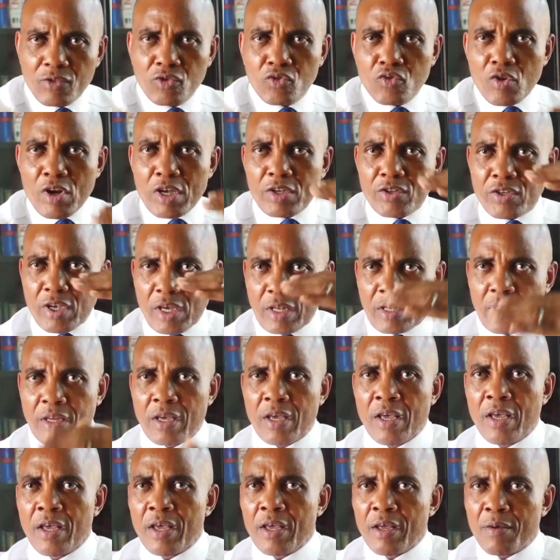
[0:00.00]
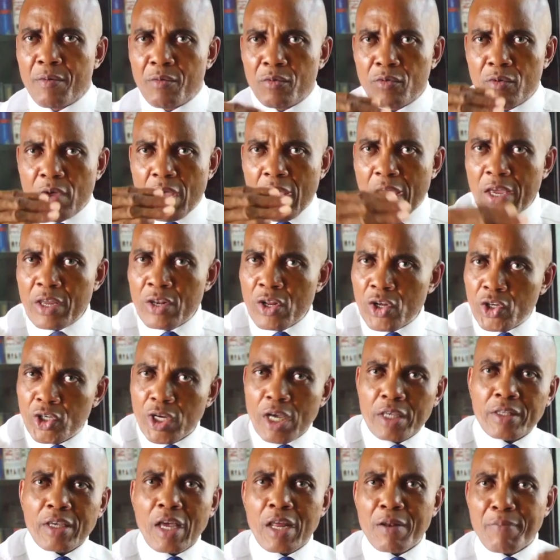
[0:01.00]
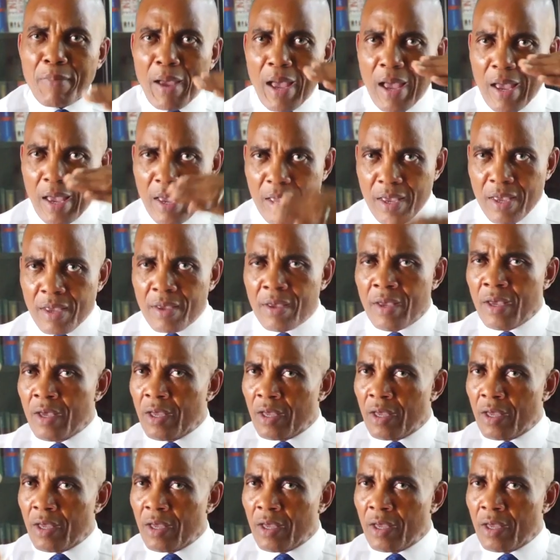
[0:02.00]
treason initiated by